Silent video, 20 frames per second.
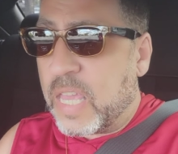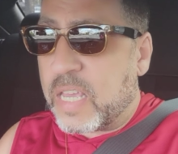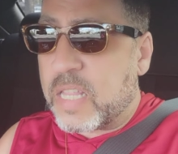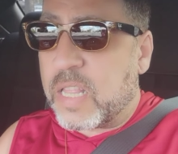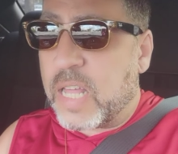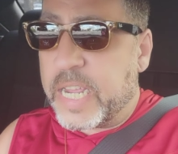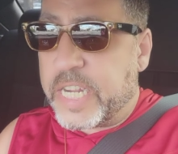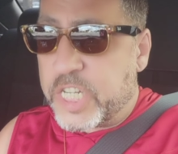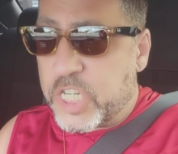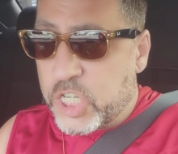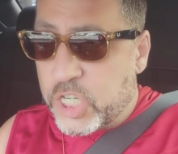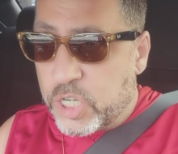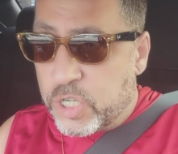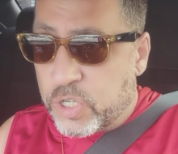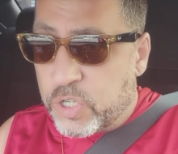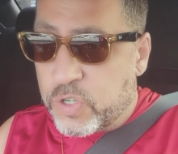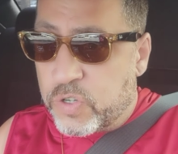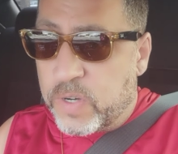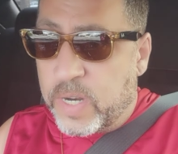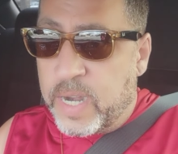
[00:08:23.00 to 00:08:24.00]
like
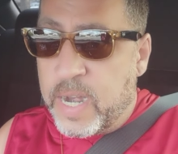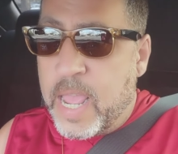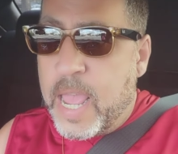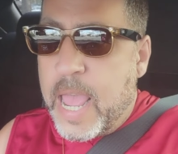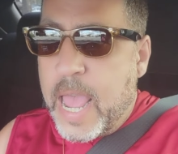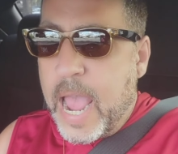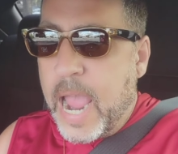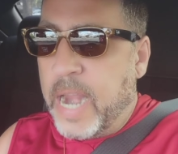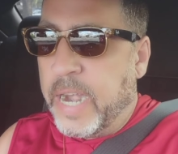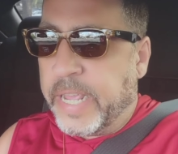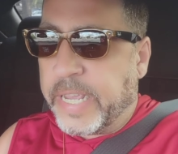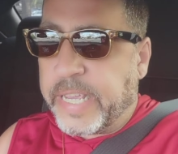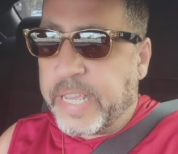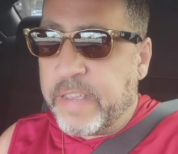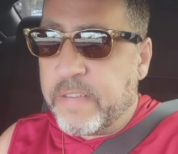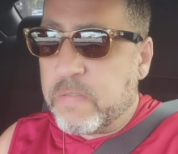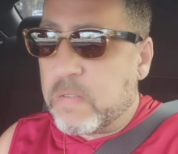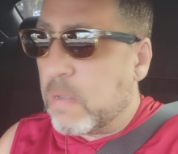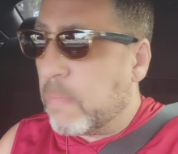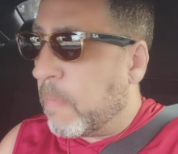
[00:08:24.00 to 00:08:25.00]
children, and it
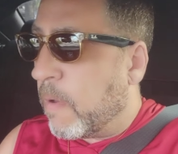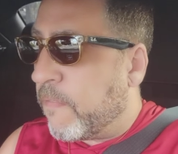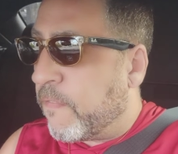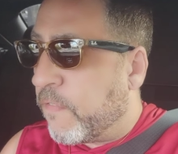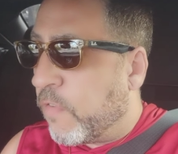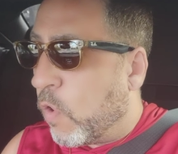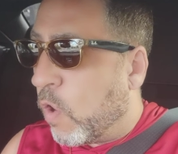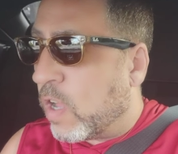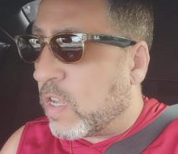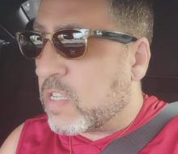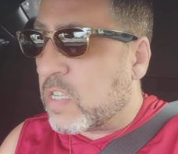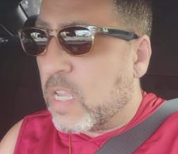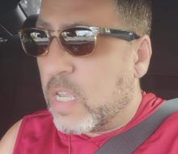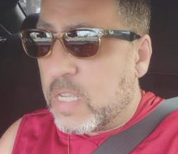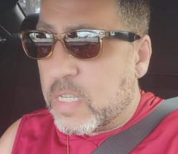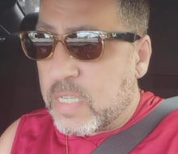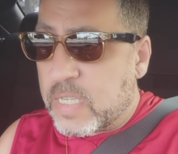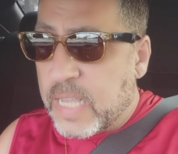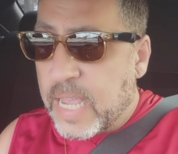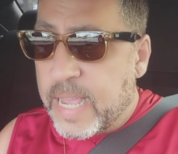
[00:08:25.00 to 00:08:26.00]
gives them a false
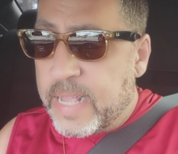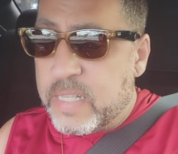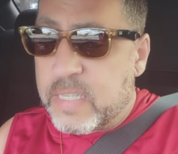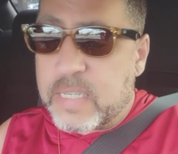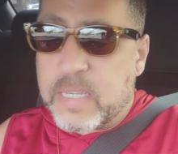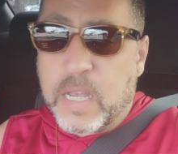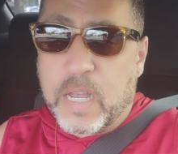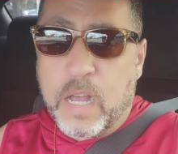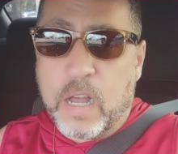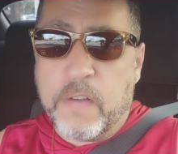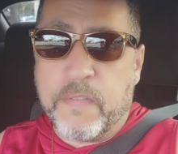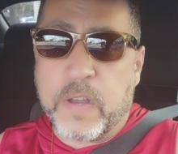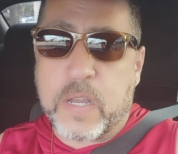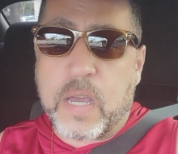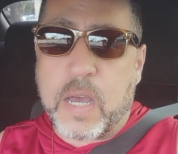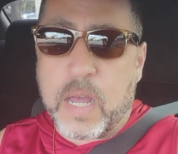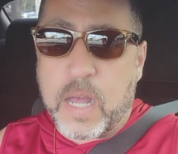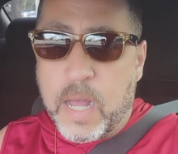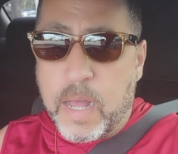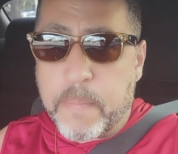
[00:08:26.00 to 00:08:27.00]
sense of
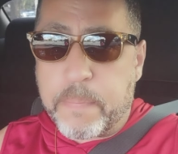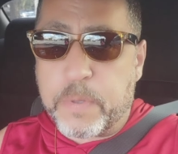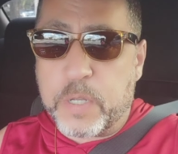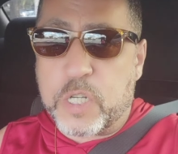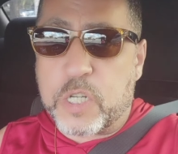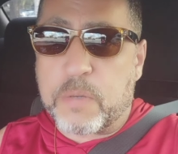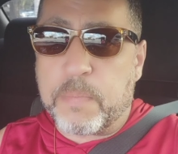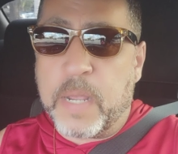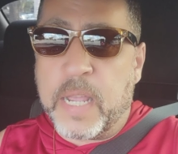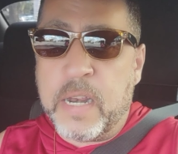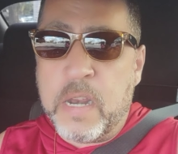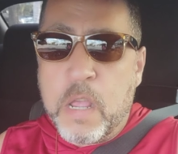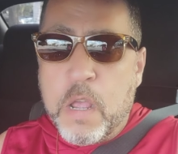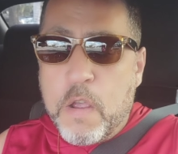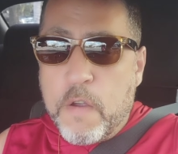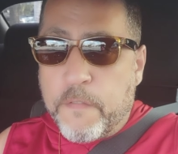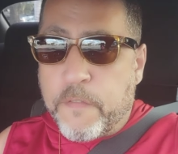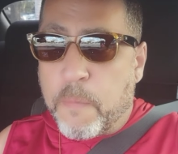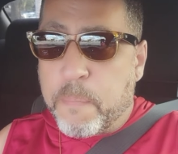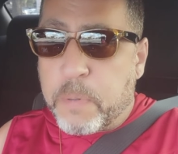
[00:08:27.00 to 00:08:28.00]

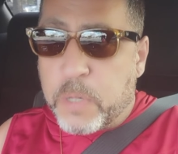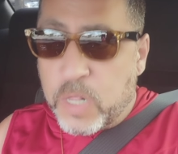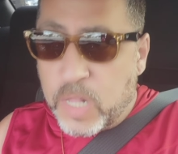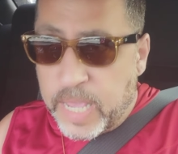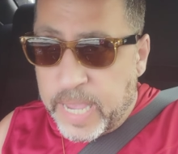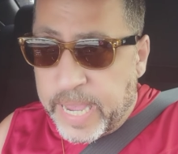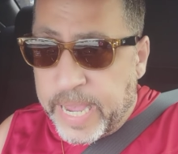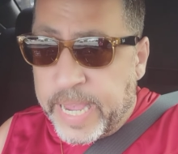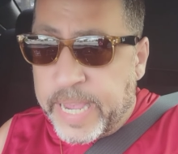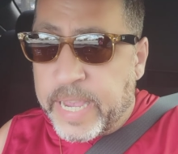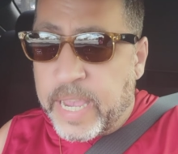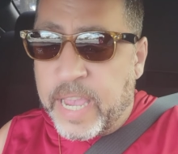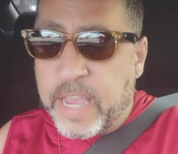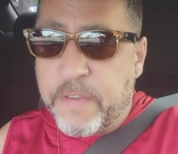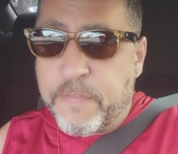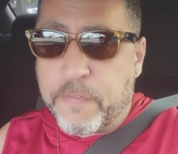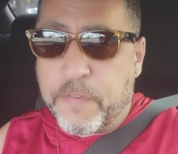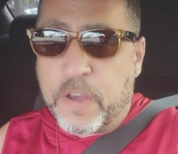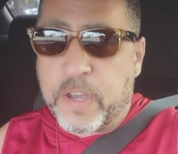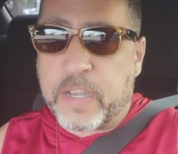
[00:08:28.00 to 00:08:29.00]
accomplishment for playing
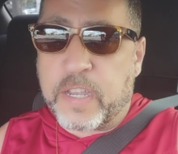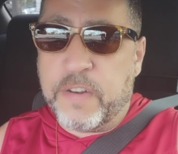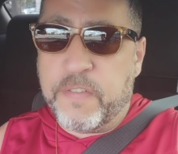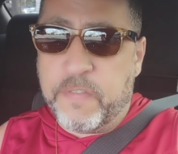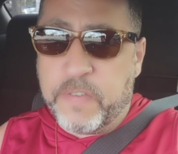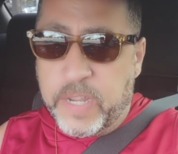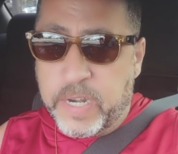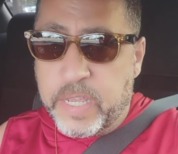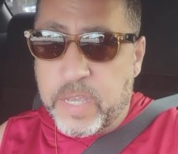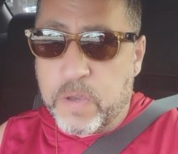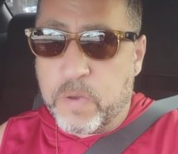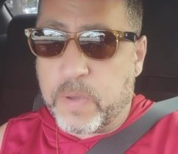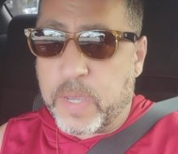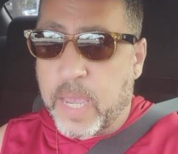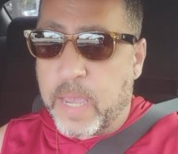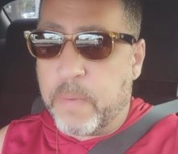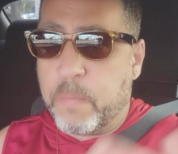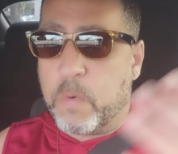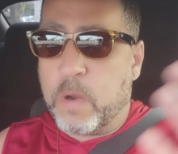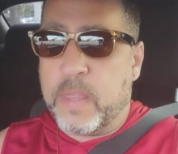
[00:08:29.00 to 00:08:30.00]
a fucking video
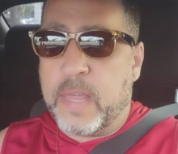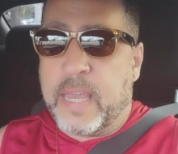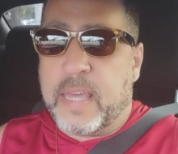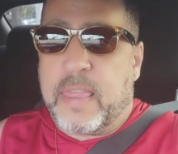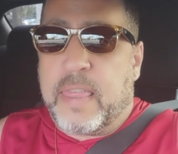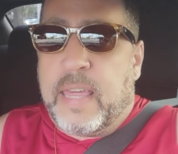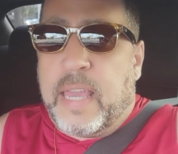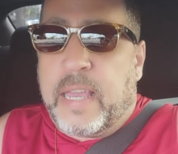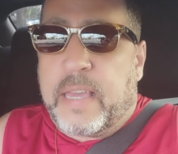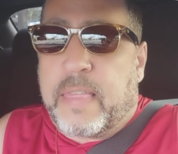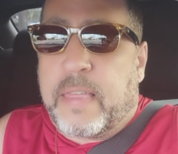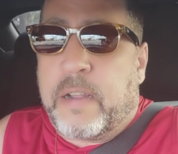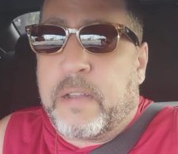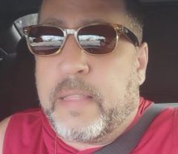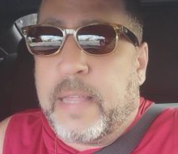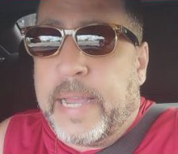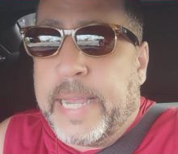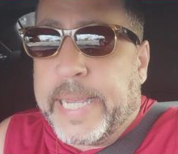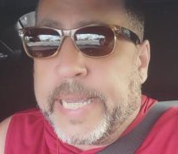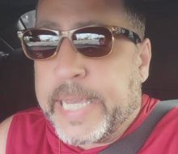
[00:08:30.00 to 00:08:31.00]
game where they think they're
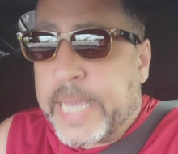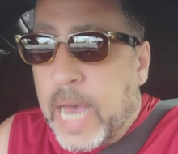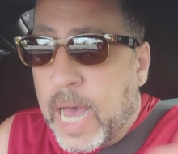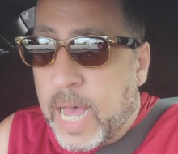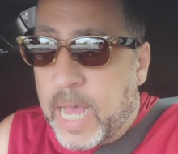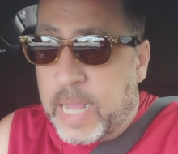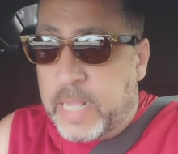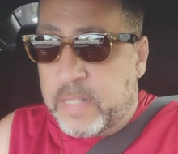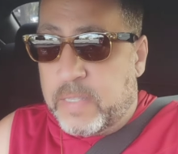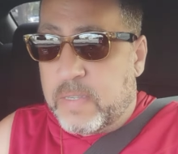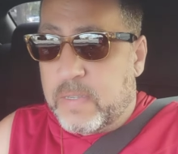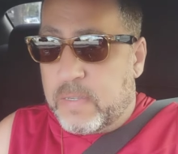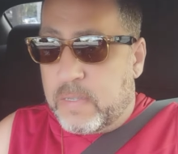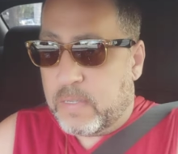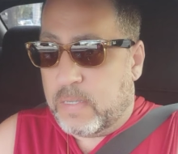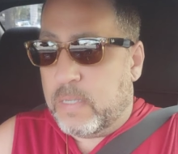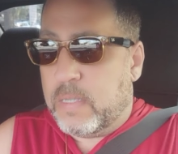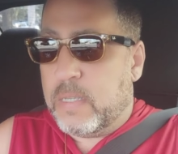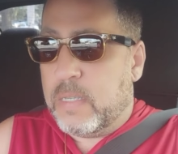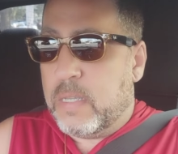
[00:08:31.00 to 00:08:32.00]
like gods.
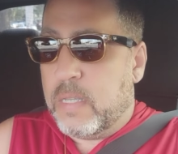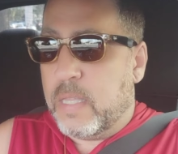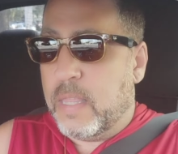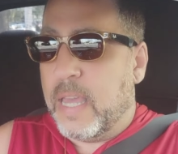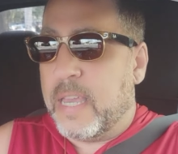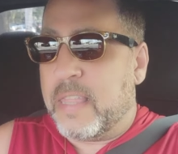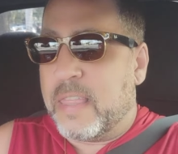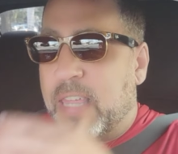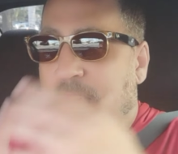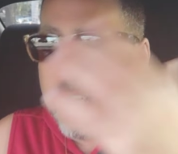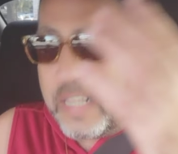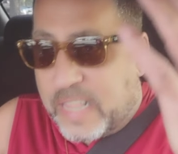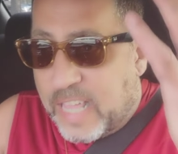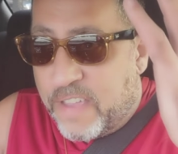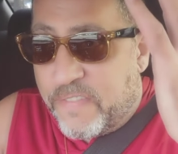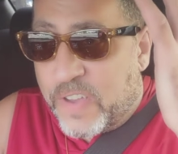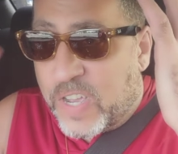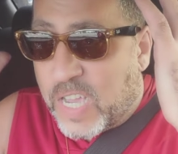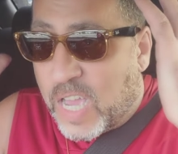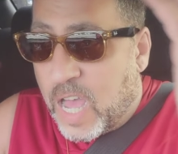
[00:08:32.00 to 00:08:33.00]
They think
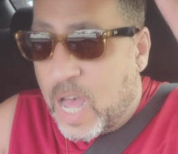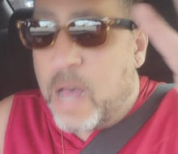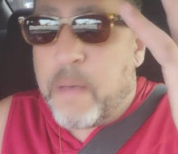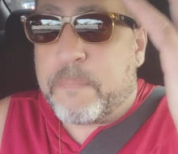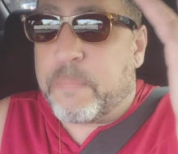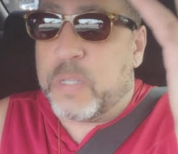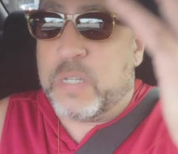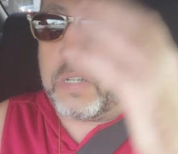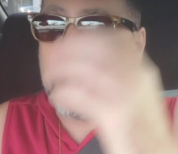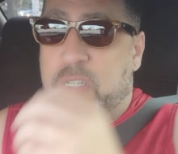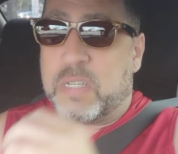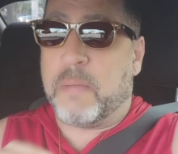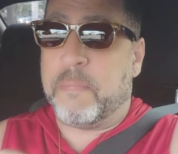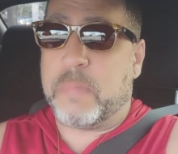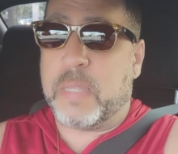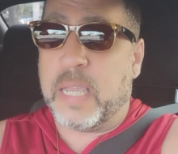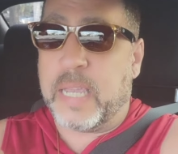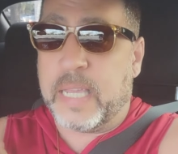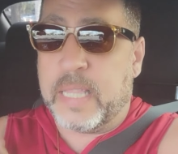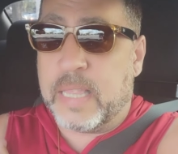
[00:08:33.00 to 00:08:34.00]
they've accomplished
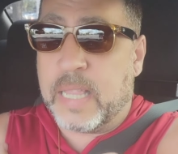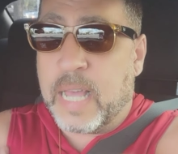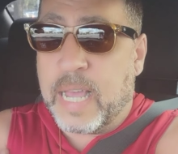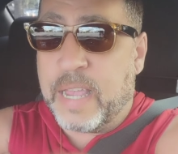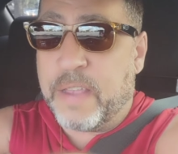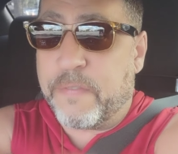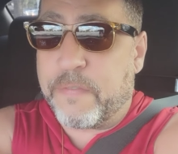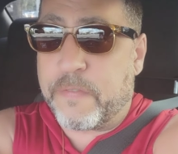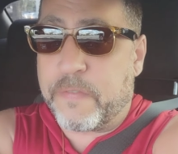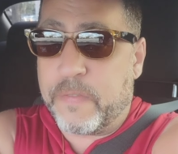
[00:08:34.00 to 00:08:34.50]
something in life,